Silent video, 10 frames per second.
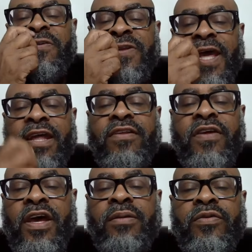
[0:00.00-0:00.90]
stat
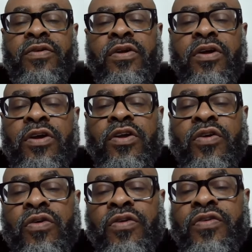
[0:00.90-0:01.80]
types
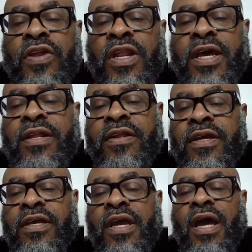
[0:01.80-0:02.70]
you're
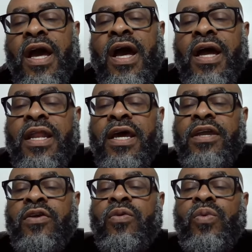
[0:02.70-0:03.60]
selecting
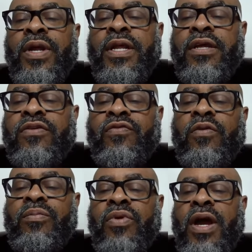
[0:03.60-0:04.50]
highlight your winnings
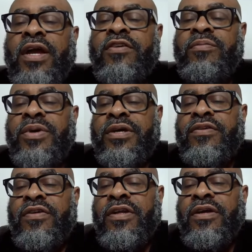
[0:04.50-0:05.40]
from
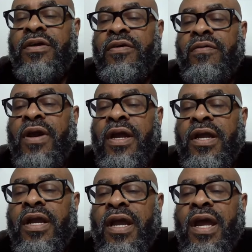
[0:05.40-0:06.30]
PrizePicks,
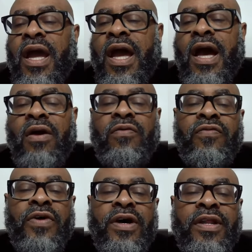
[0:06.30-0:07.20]
right? How
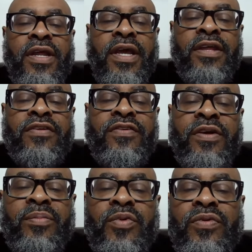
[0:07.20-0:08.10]
fun and
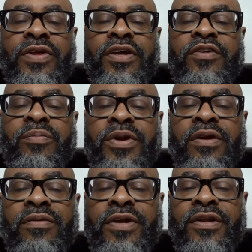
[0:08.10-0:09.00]
simple the
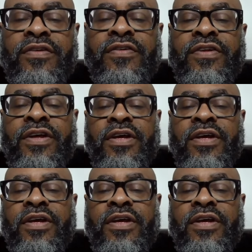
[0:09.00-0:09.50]
experience